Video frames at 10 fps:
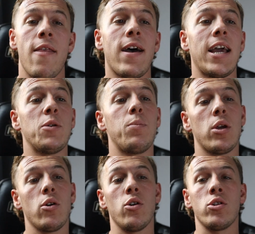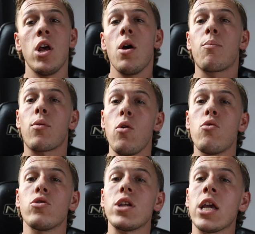and that is because
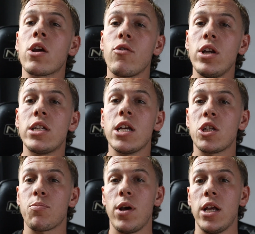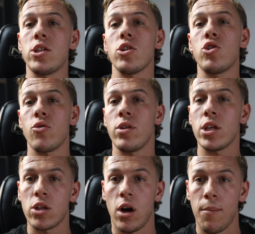brokers increase their spreads during
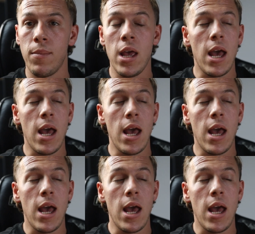this time.